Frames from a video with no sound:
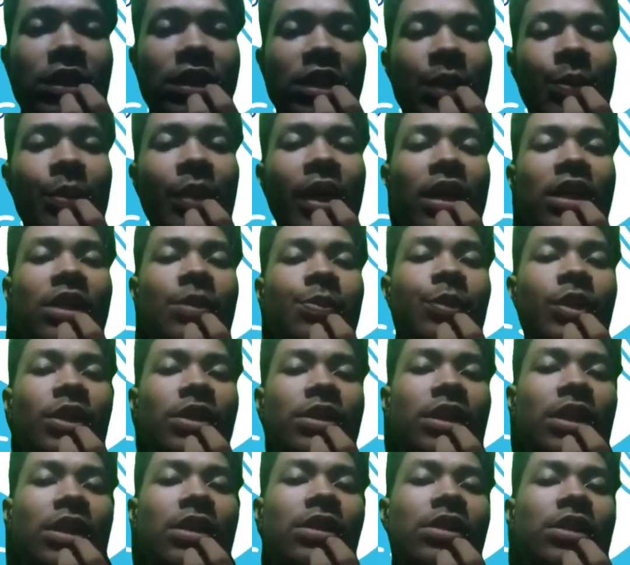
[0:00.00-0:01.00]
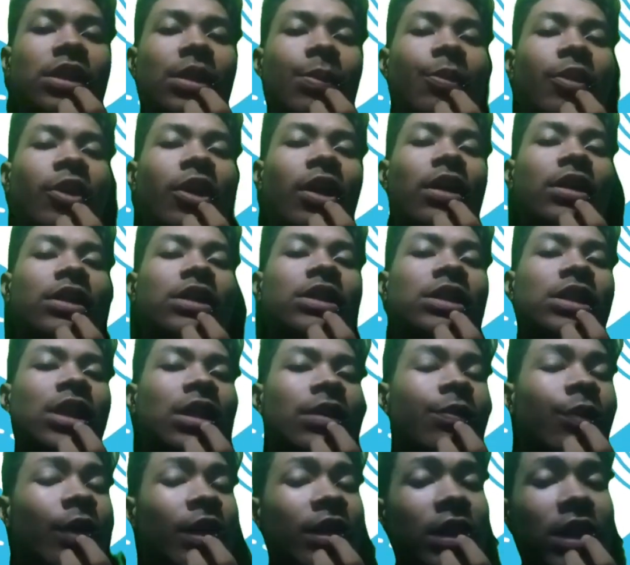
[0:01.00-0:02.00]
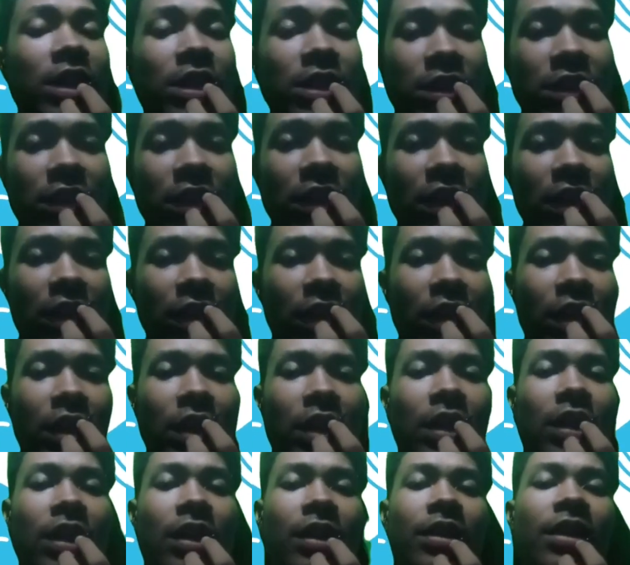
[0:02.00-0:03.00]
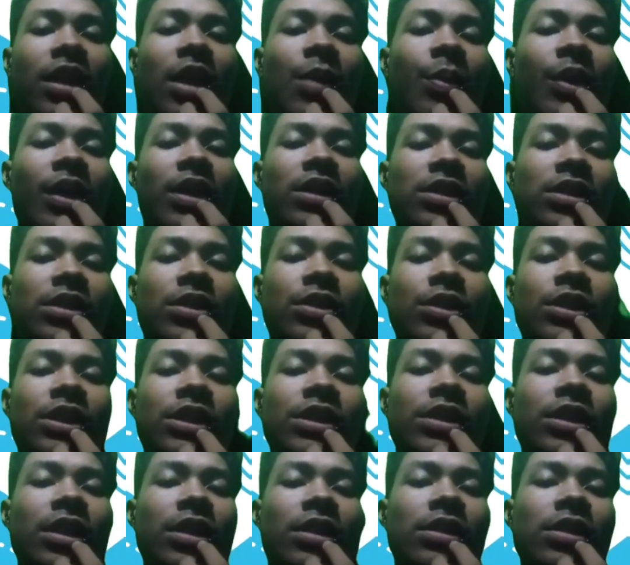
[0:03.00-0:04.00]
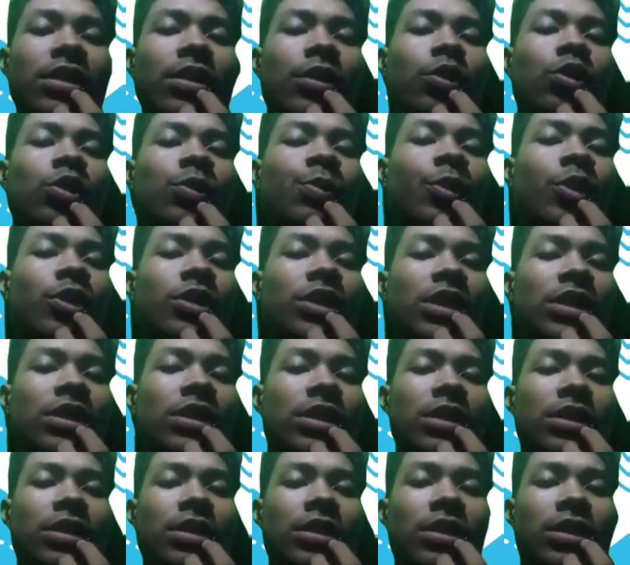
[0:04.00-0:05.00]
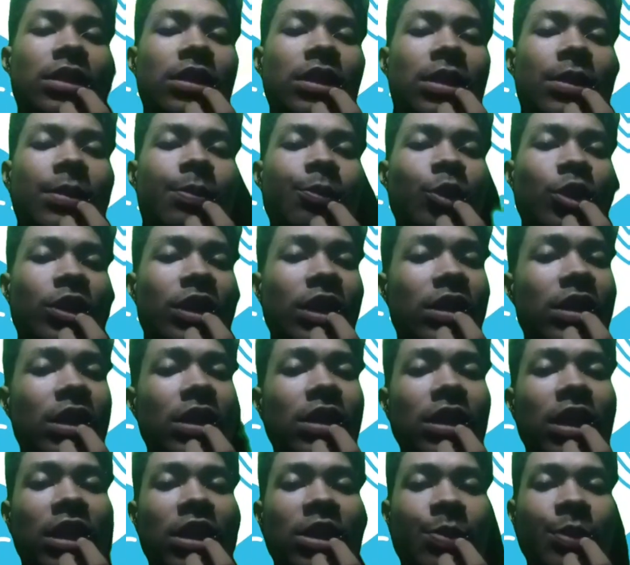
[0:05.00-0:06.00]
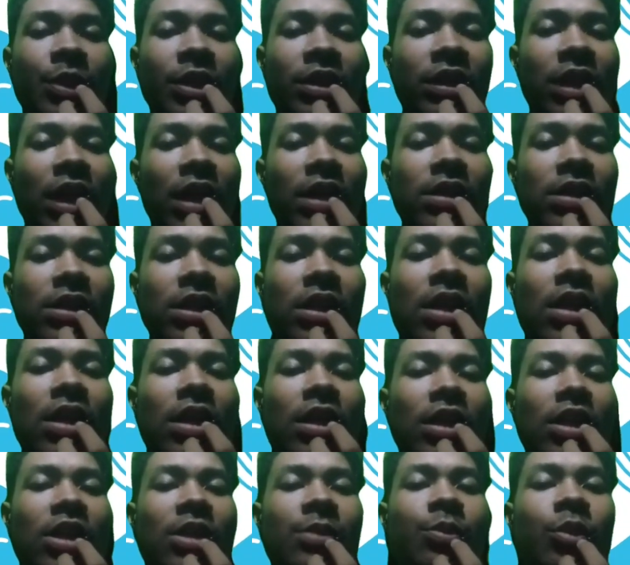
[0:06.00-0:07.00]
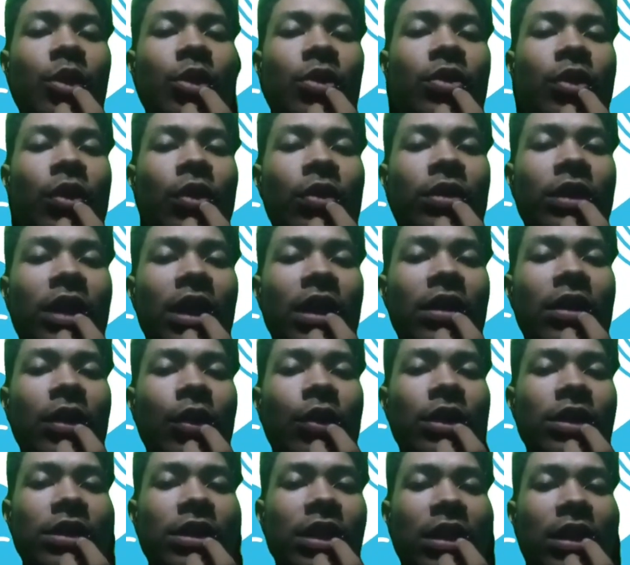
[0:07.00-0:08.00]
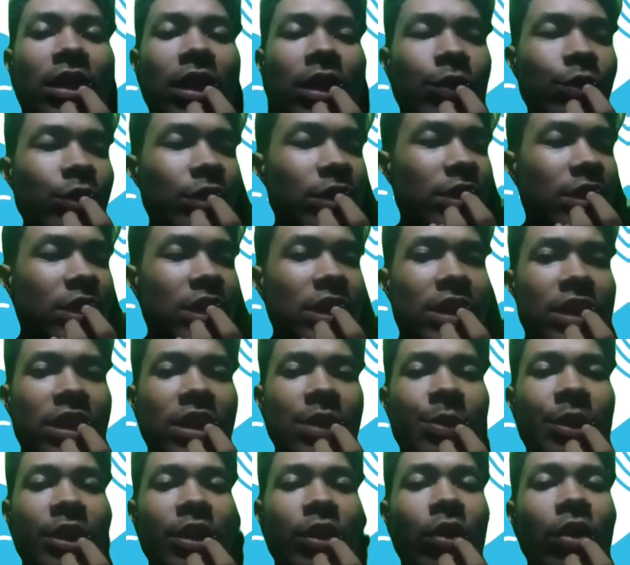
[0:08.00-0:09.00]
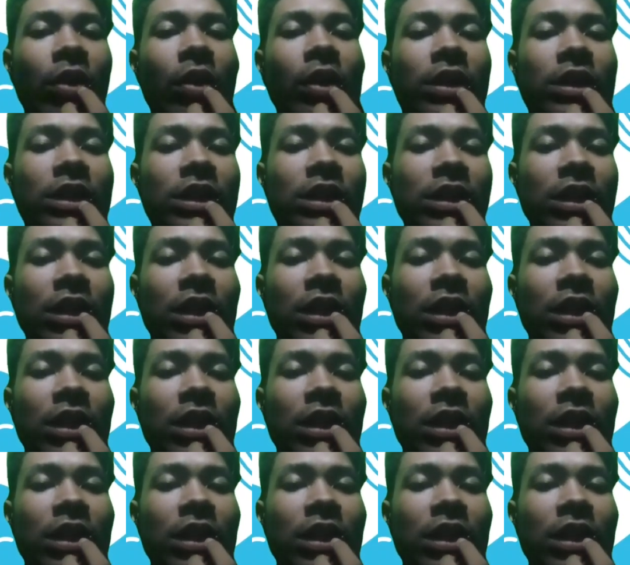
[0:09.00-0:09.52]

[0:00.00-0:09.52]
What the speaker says: CBI presents several disadvantages. It demands teachers who possesses expertise in both content knowledge and language teaching methodology,